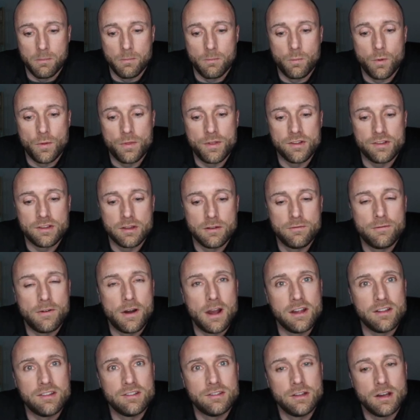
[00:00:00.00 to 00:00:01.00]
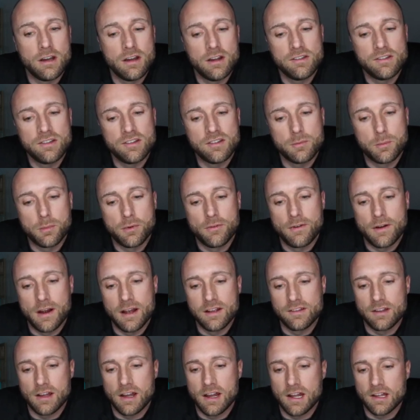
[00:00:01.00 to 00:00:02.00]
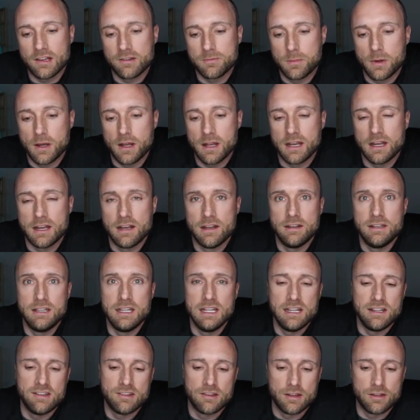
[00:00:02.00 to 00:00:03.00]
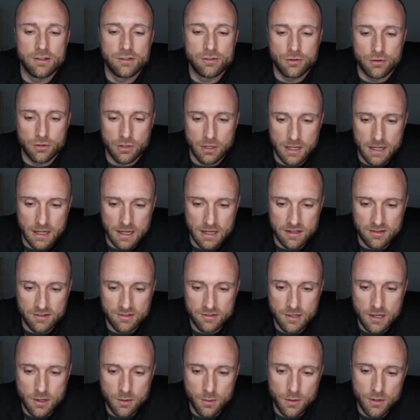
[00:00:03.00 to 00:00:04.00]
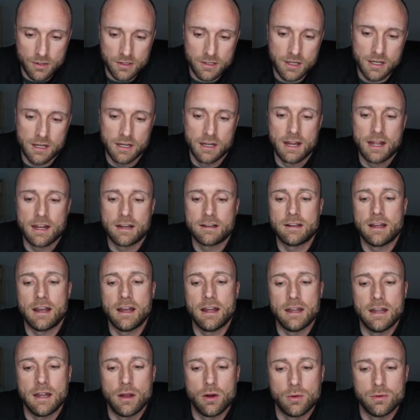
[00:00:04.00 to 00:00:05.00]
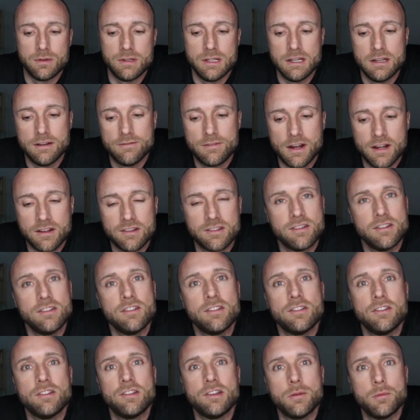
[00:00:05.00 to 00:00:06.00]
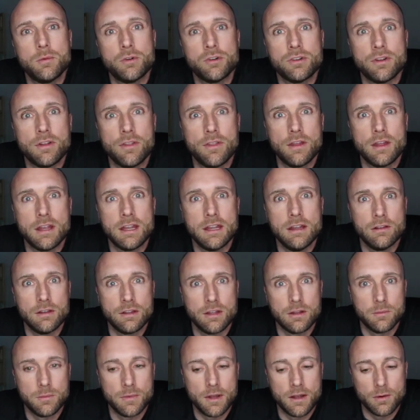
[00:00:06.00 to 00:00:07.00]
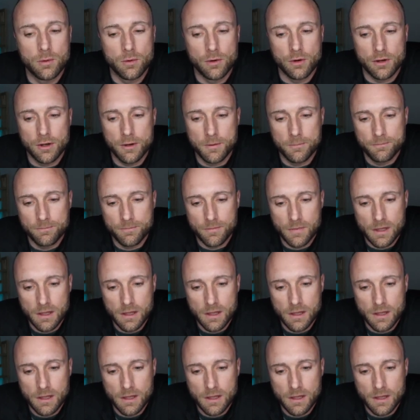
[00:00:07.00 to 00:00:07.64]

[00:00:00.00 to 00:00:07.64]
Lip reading: What this device does is it provides a hotspot in a decentralized network to connect IoT devices similar to the Helium network.